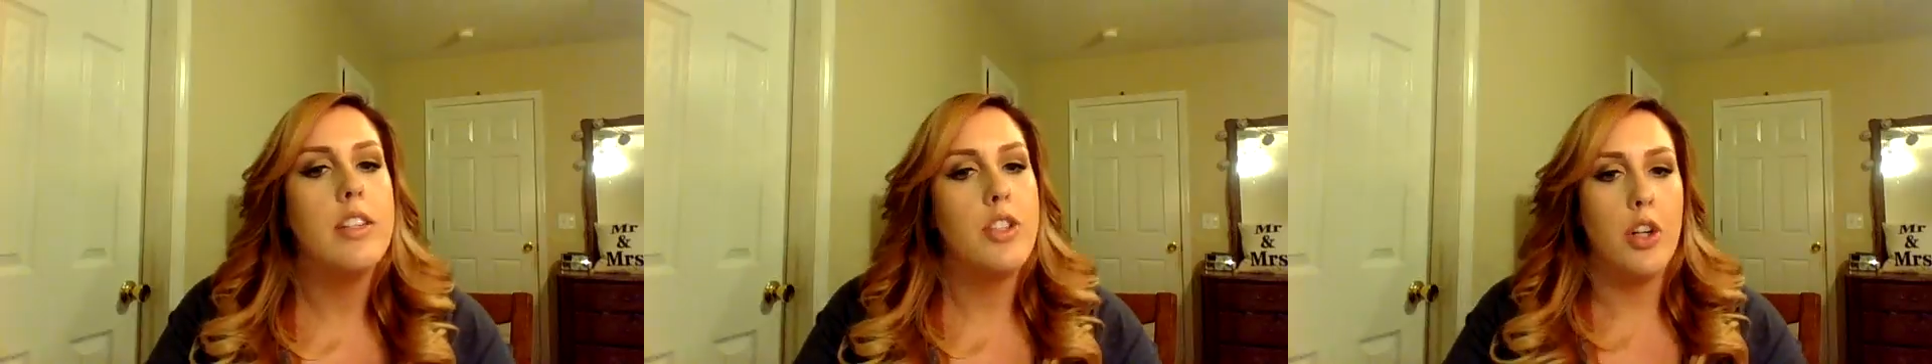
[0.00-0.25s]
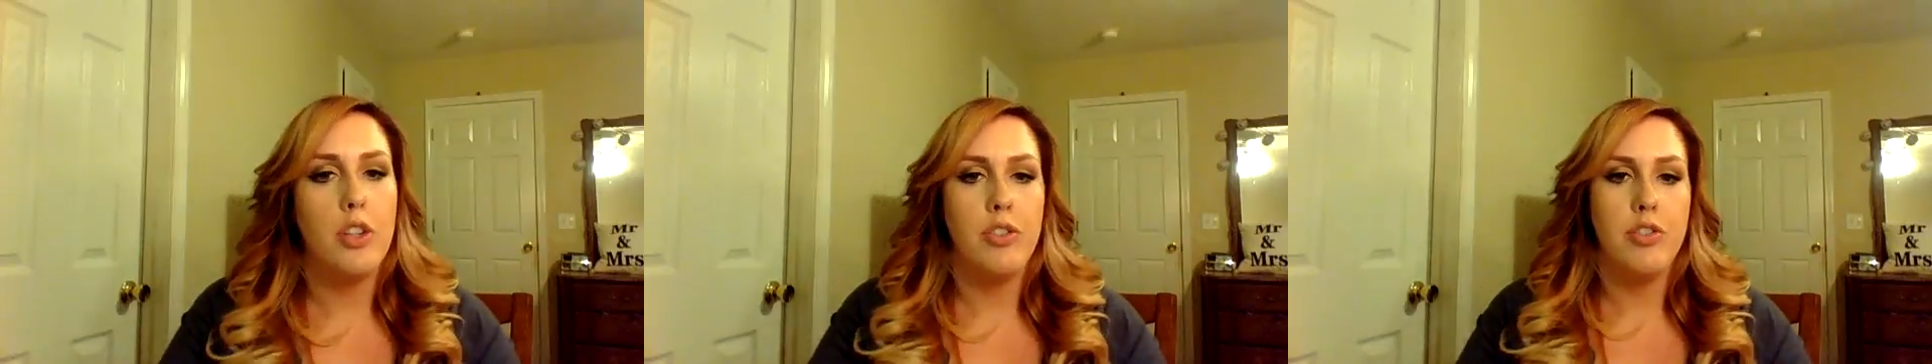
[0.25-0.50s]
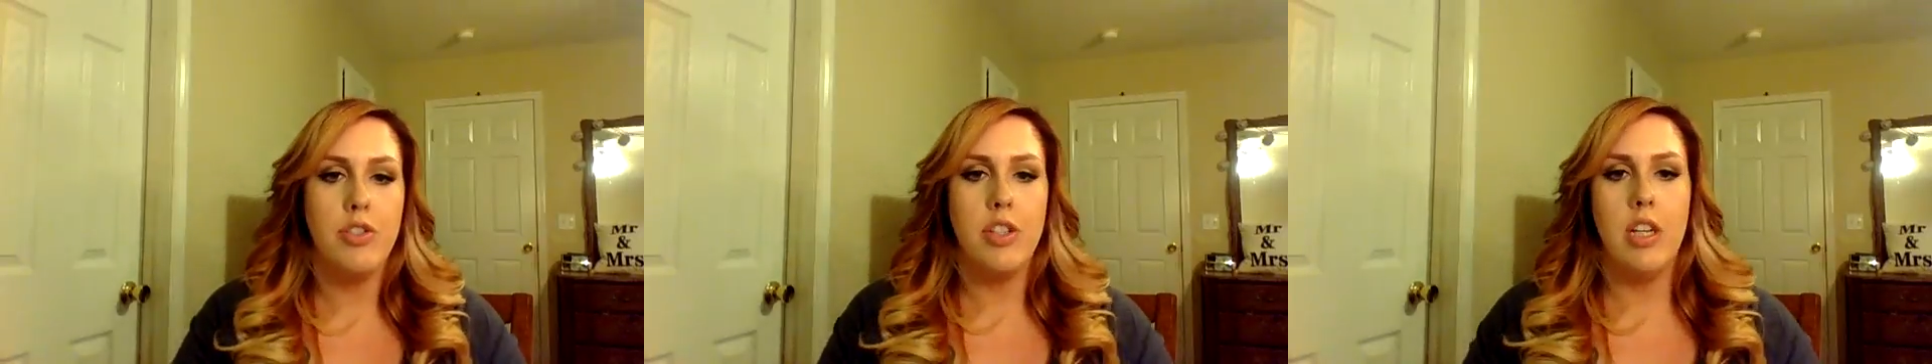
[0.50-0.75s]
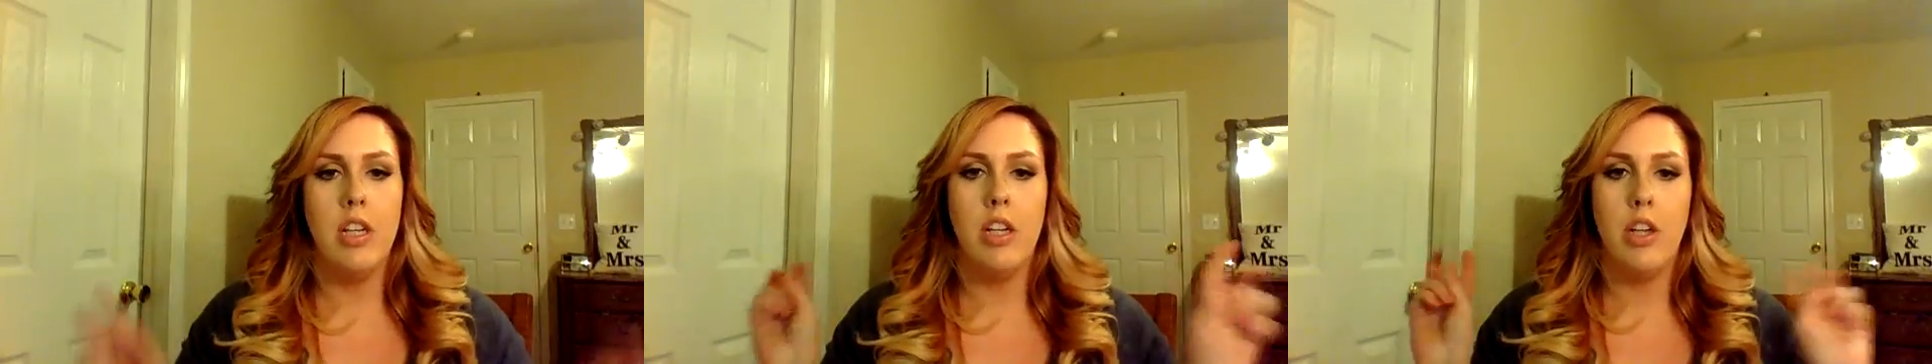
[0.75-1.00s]
certain
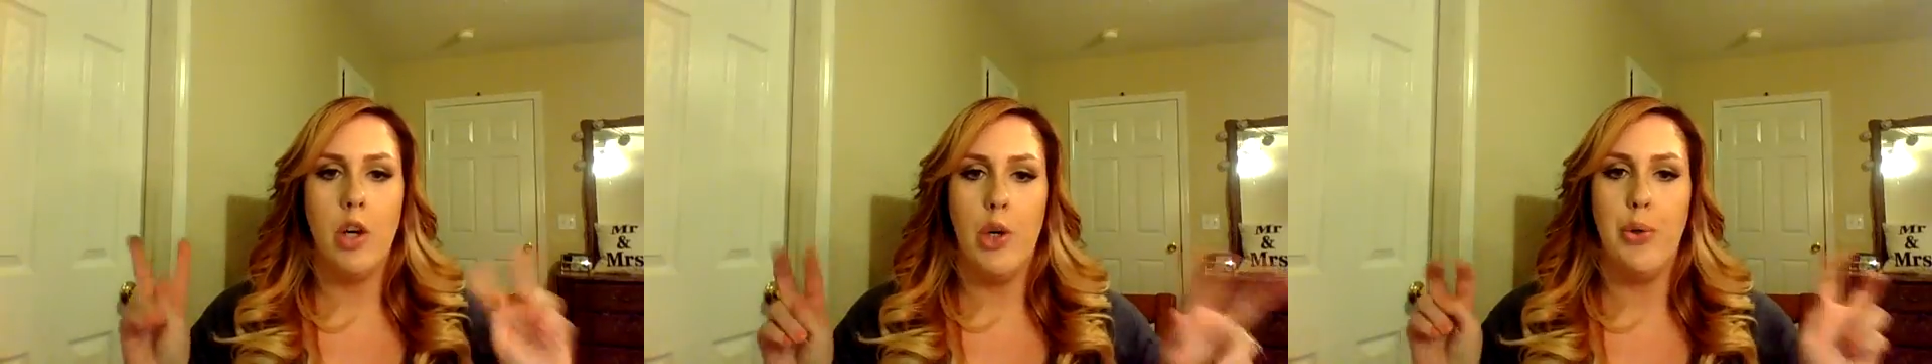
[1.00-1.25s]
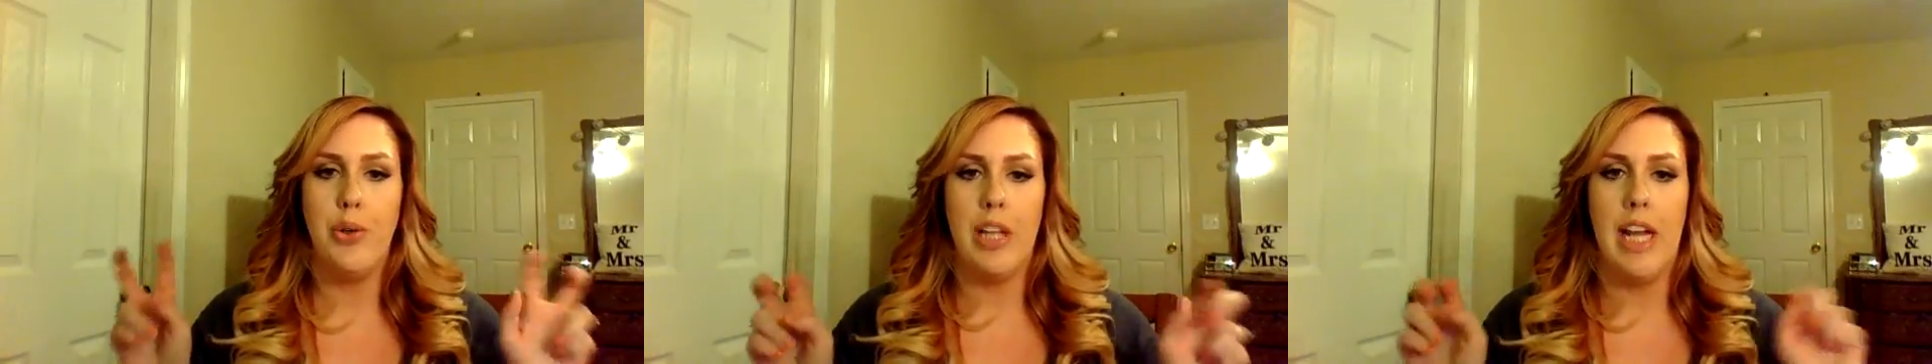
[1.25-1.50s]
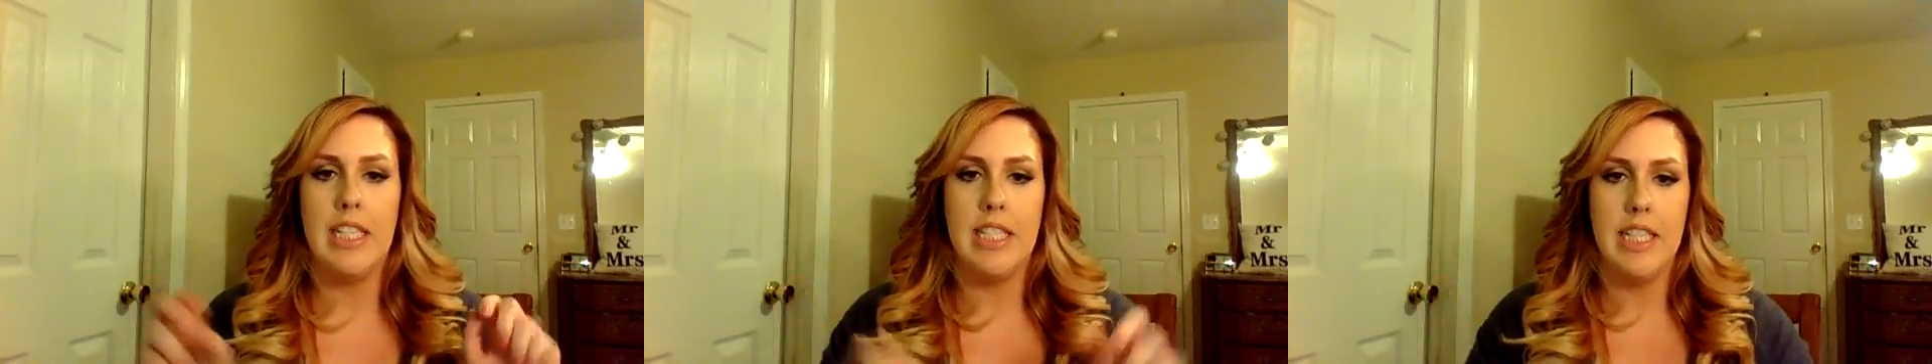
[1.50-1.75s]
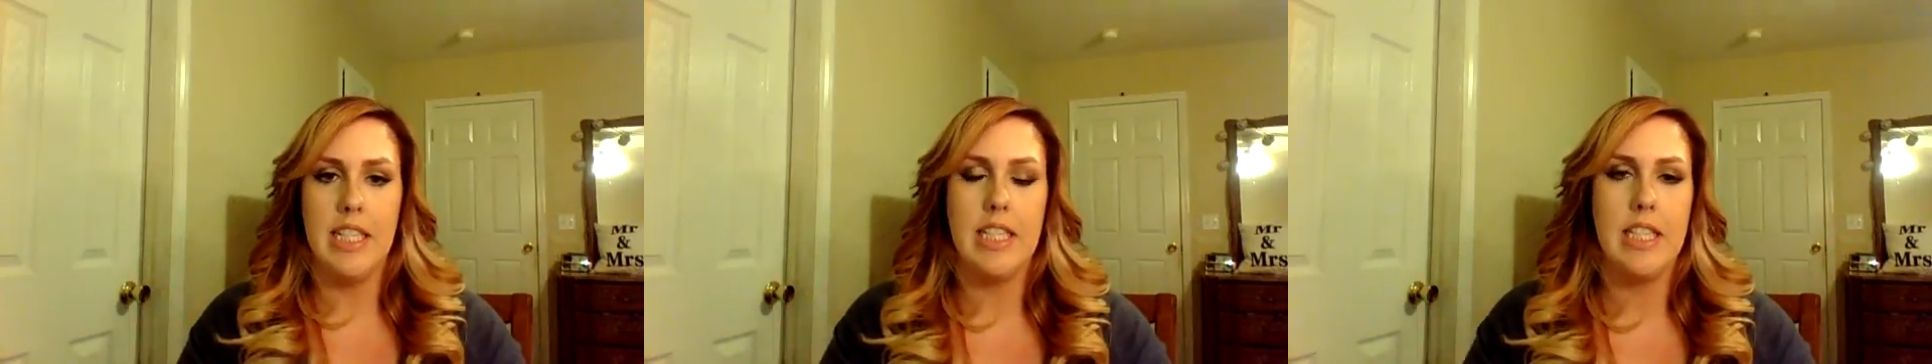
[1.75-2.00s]
cult
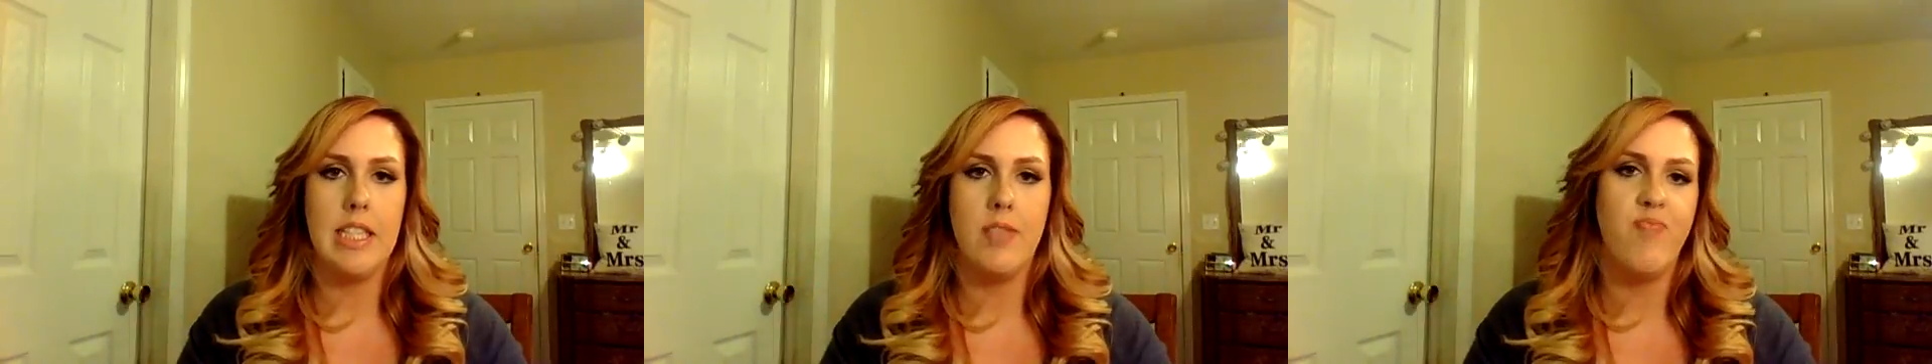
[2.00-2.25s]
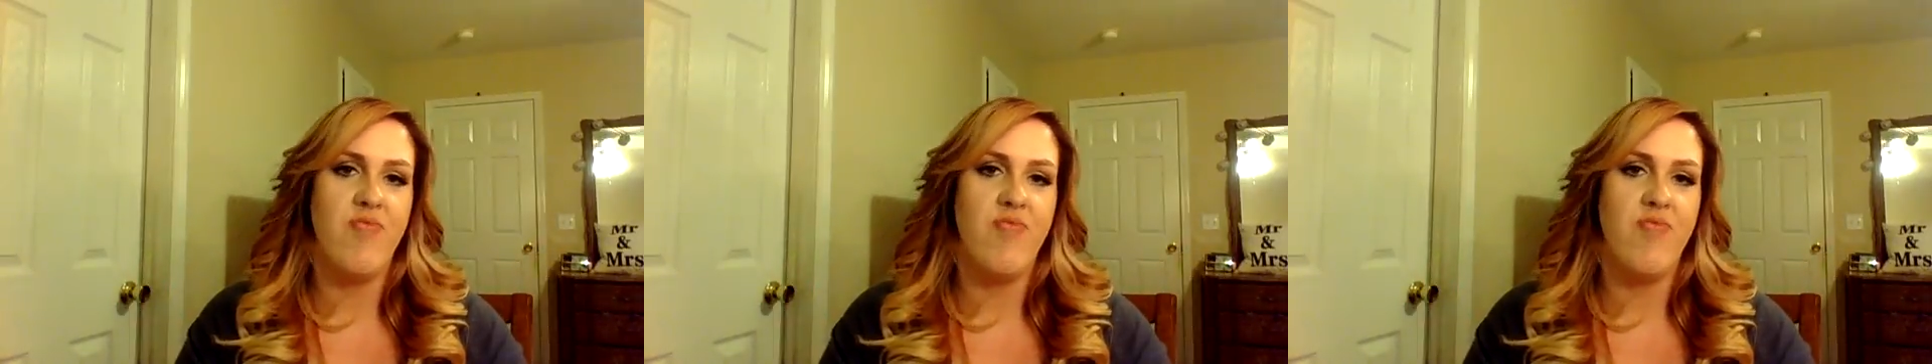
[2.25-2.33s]
classics,